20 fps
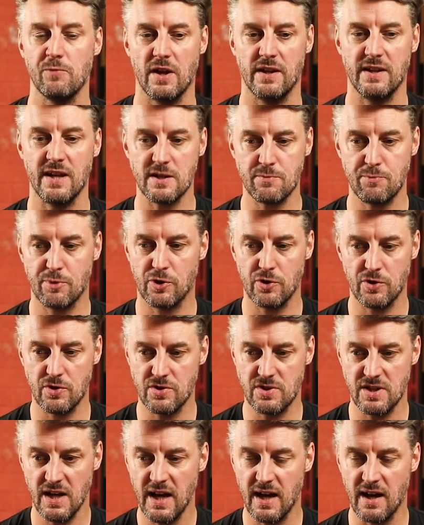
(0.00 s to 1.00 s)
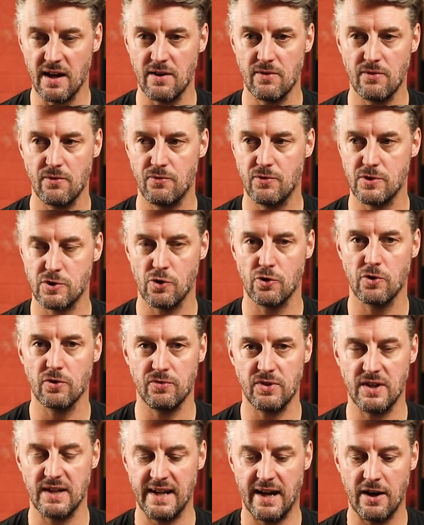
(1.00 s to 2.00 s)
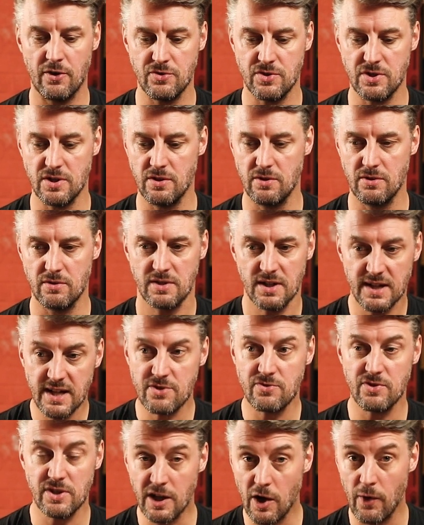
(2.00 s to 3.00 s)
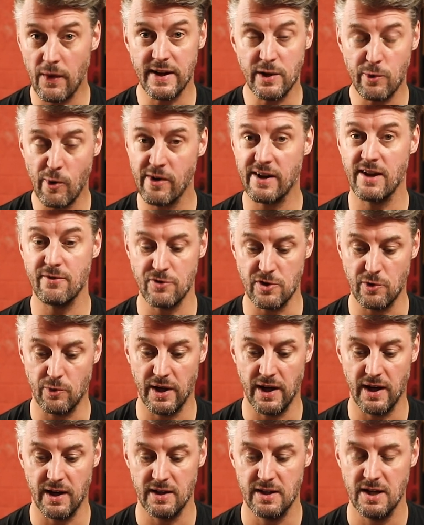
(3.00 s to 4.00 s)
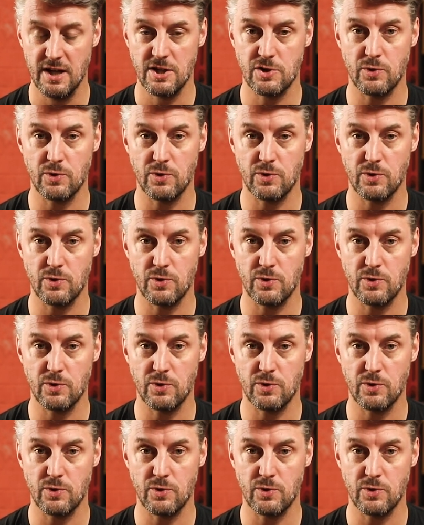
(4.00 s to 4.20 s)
And that's because, yeah, photography allows you to literally go anywhere and everywhere.